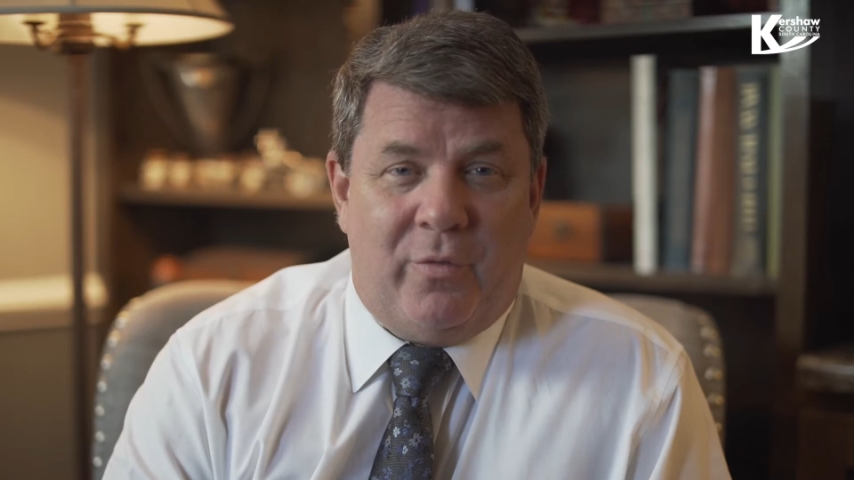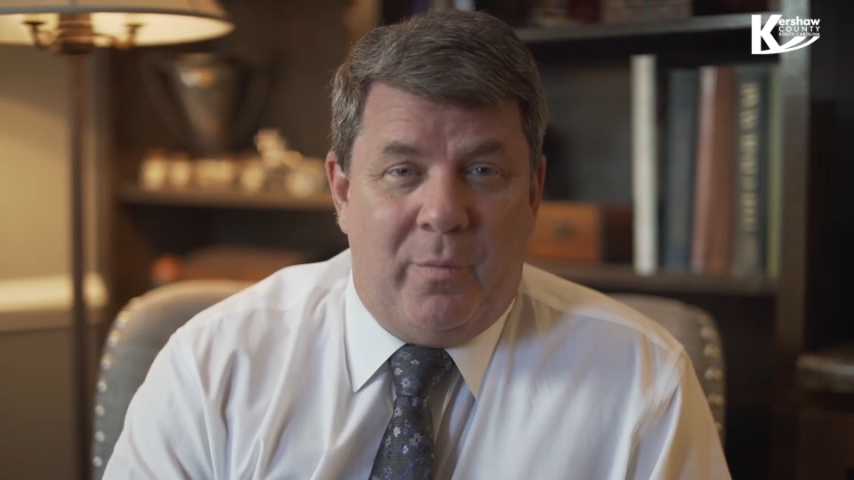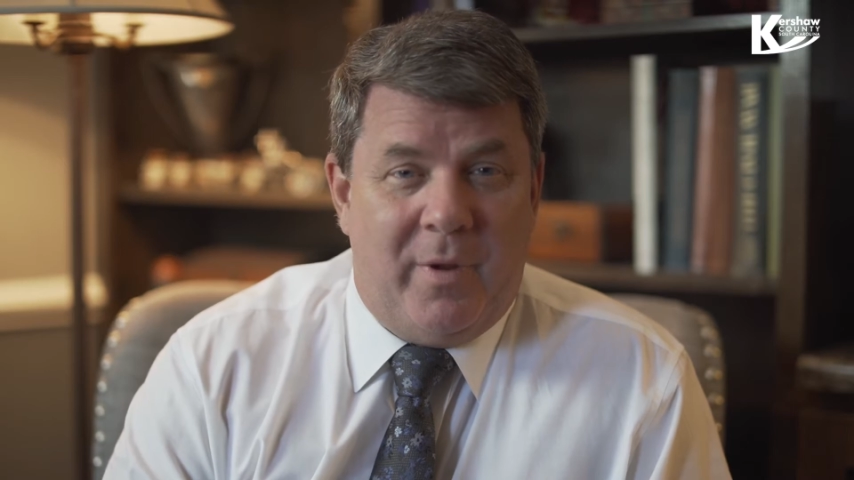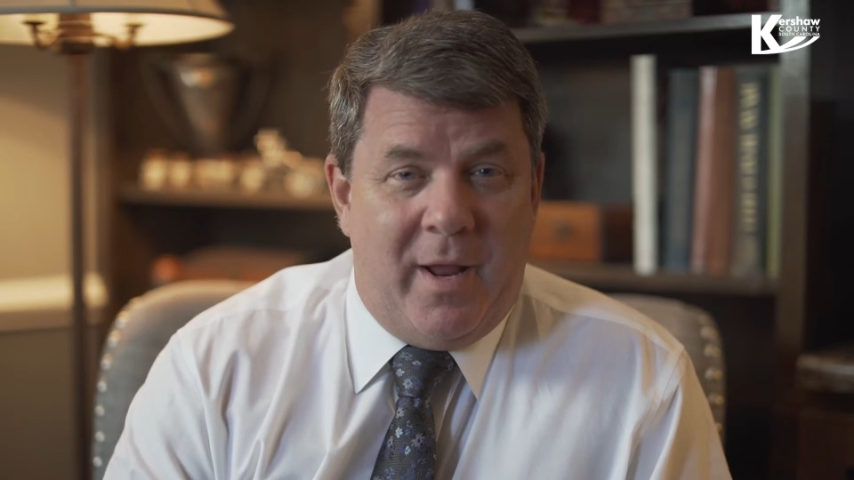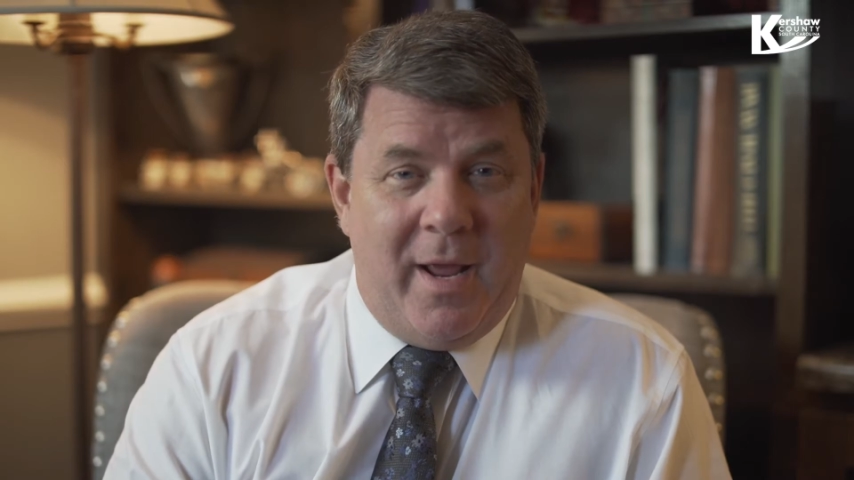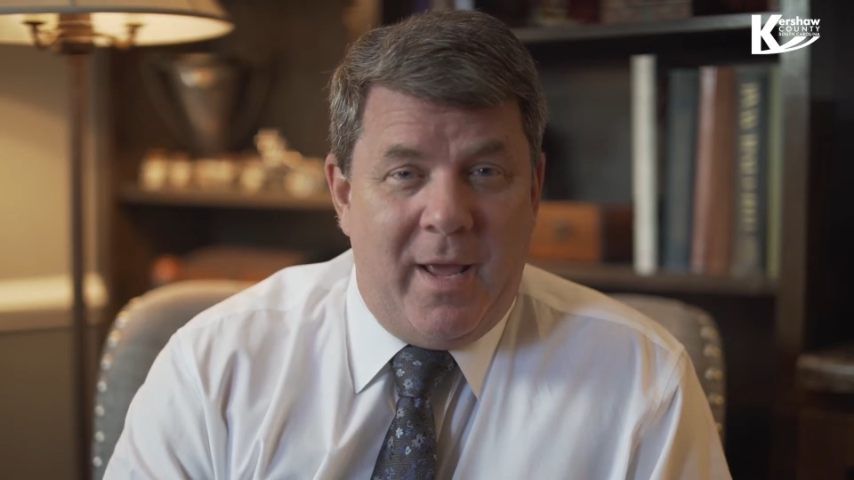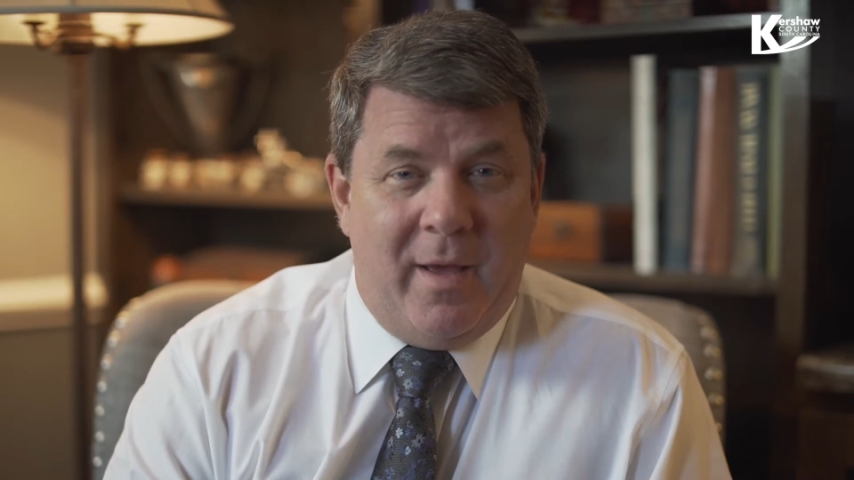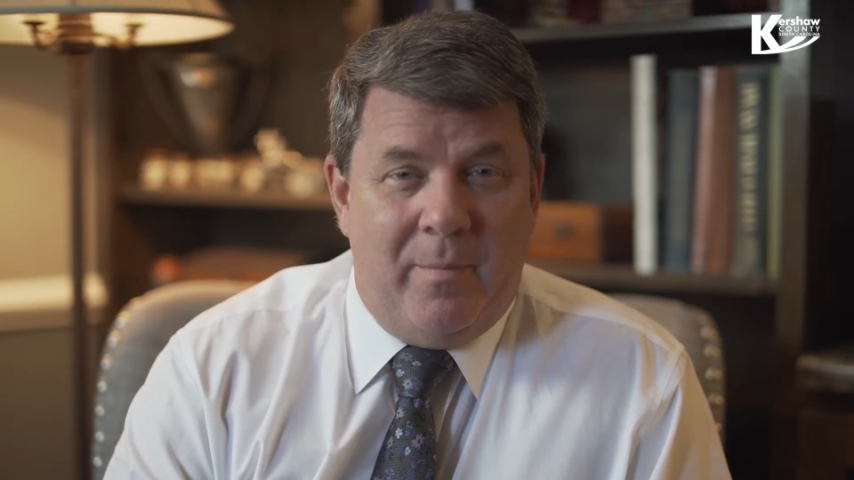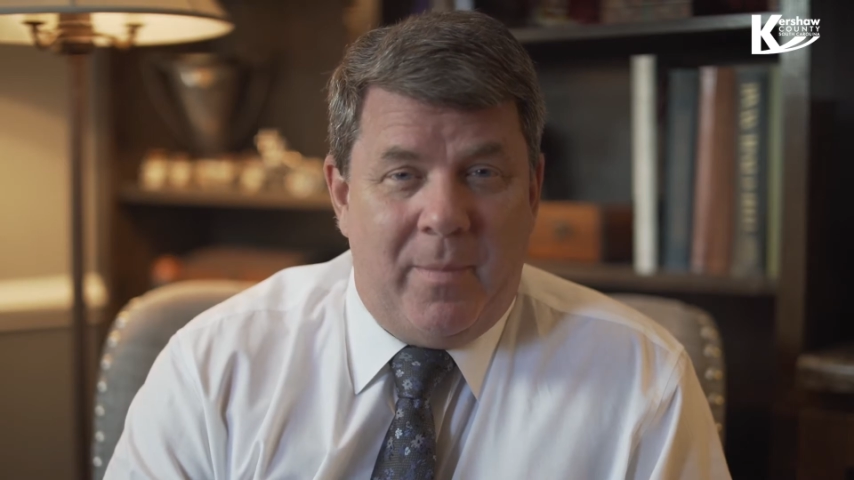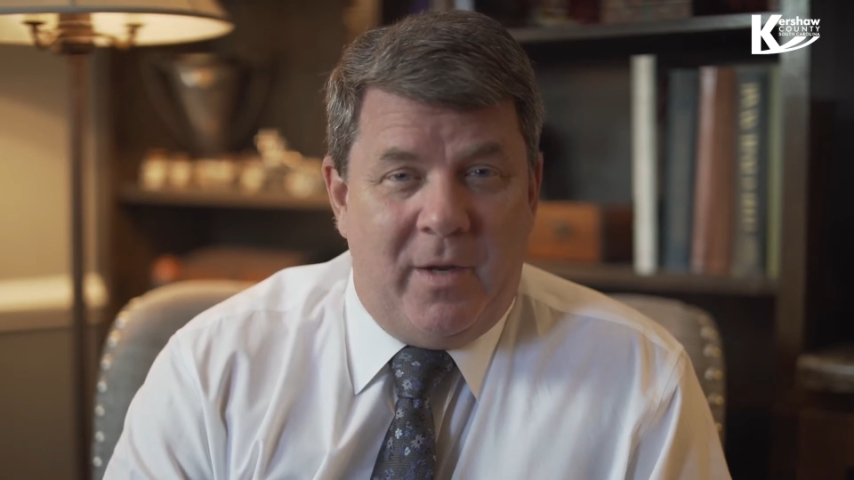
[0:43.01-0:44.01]
from 10
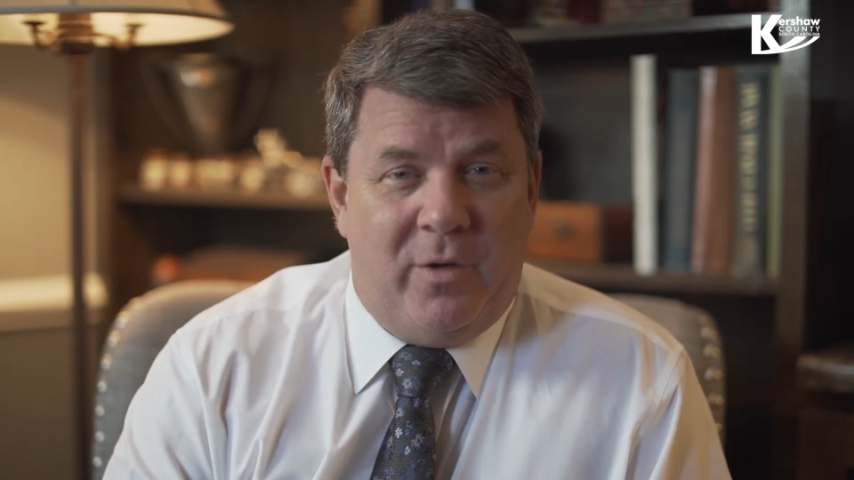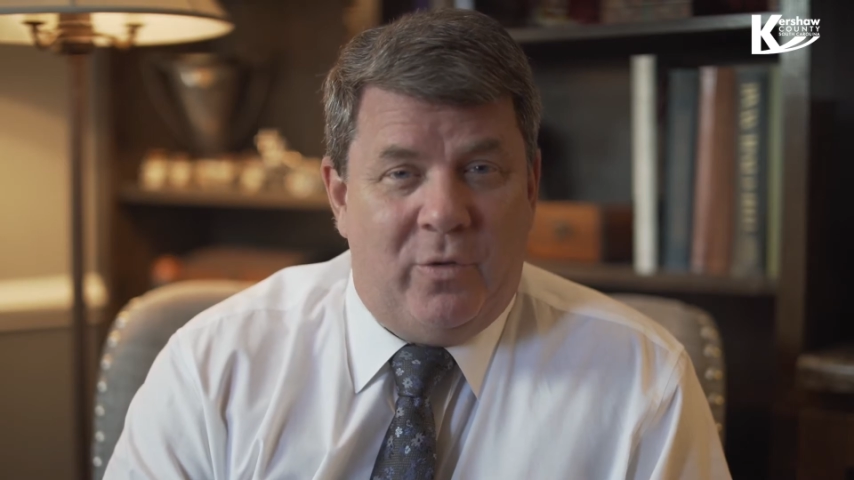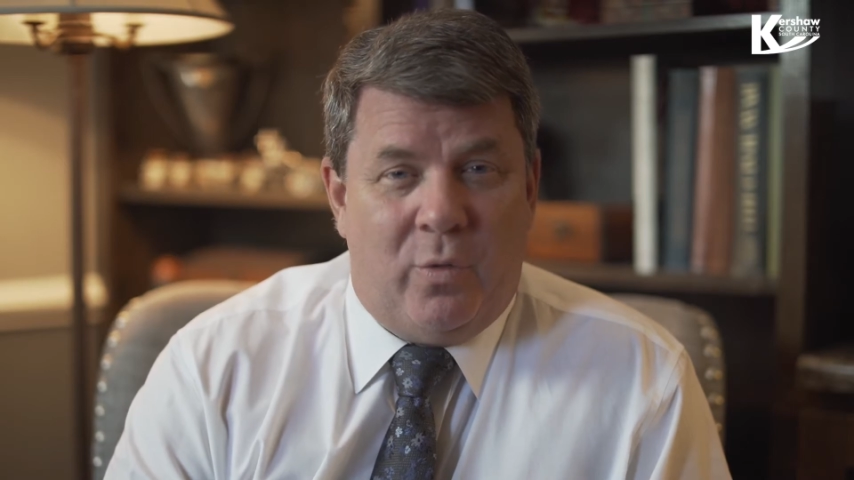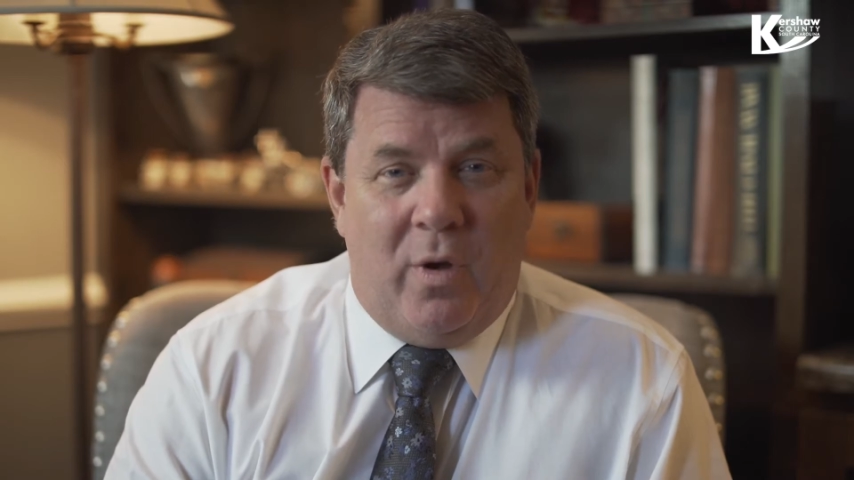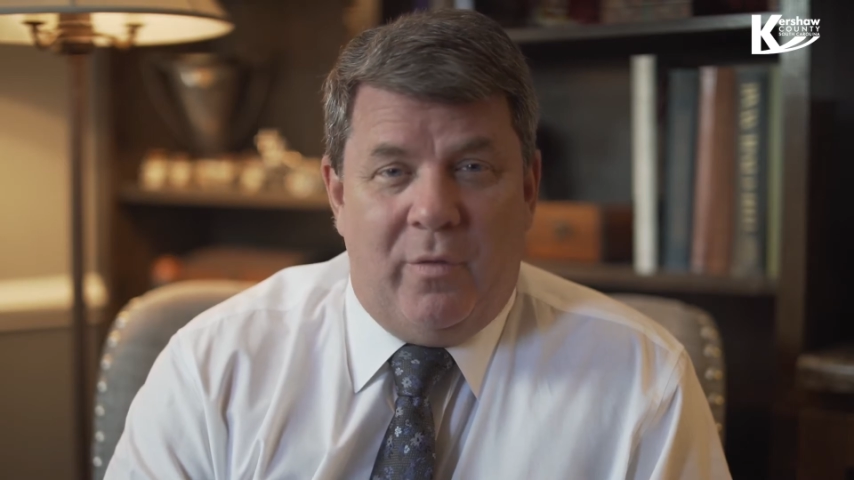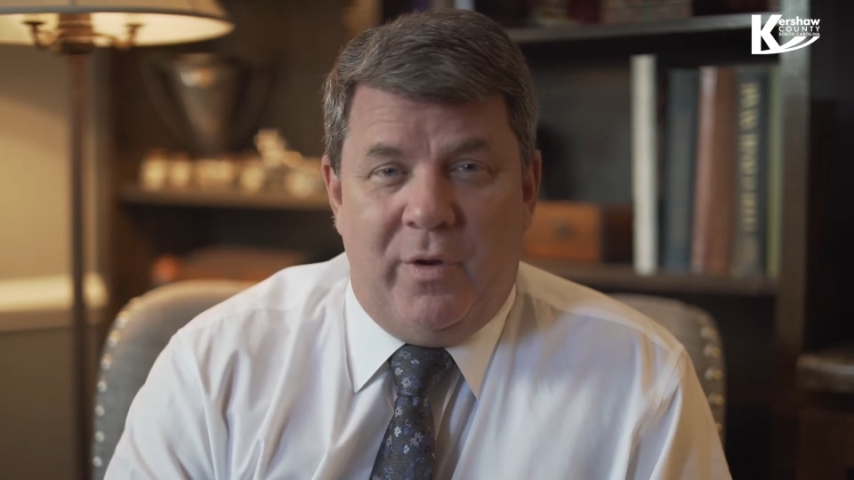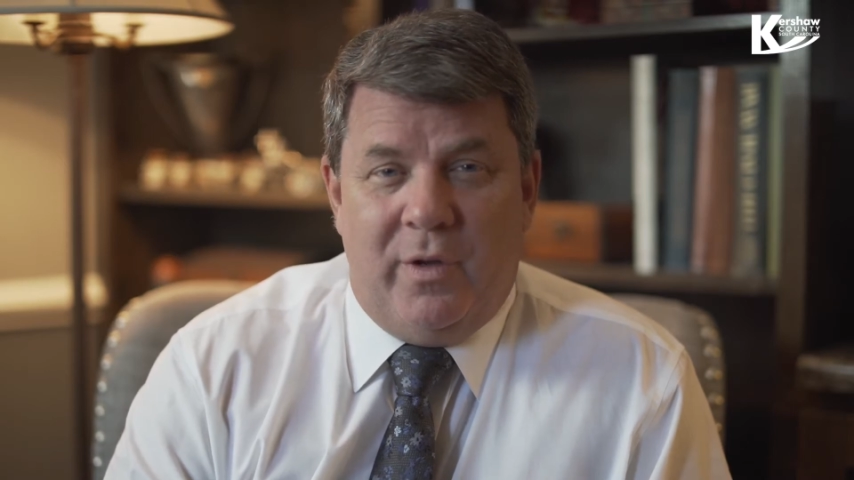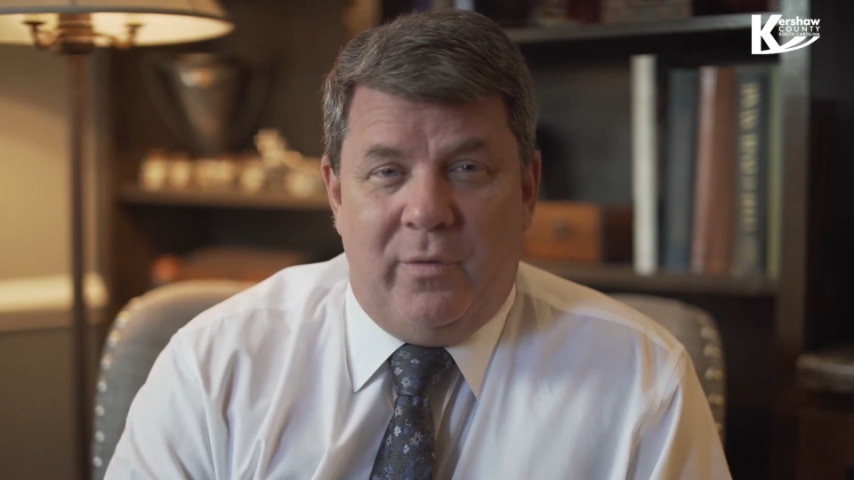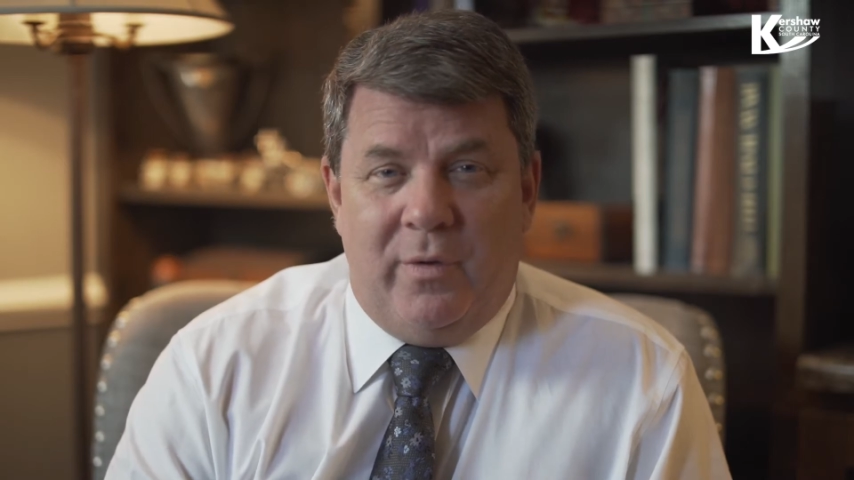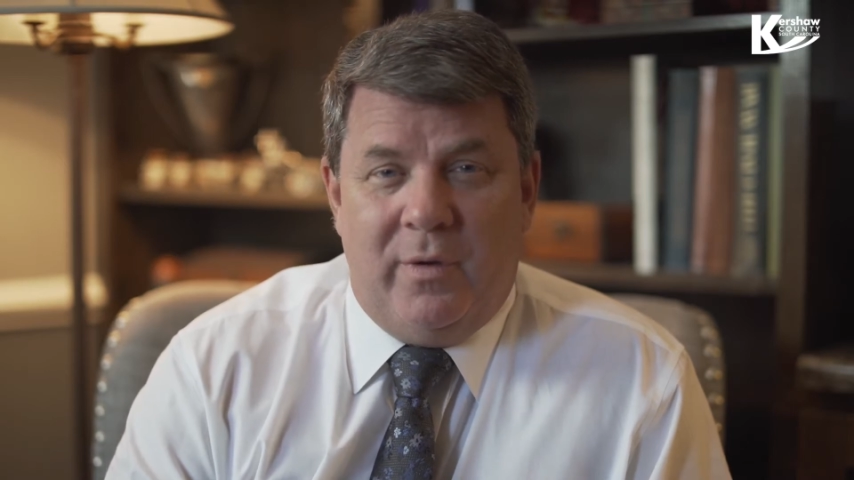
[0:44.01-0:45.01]
a.m. until 12
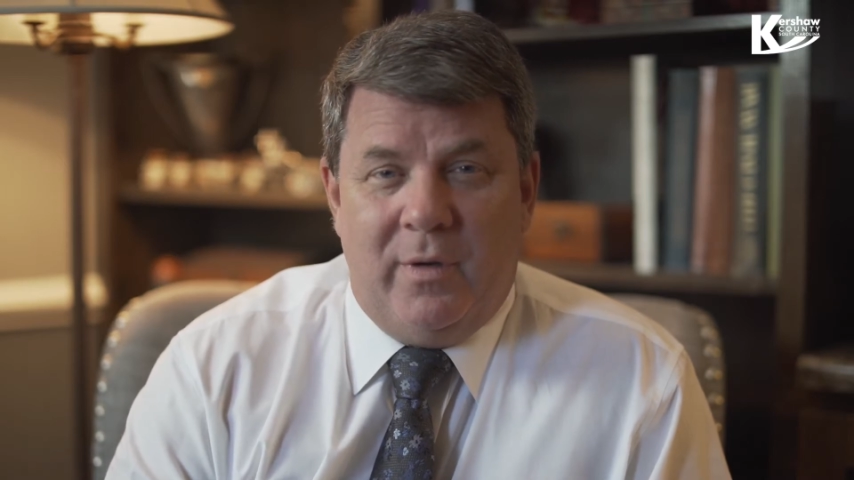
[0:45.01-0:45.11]
noon.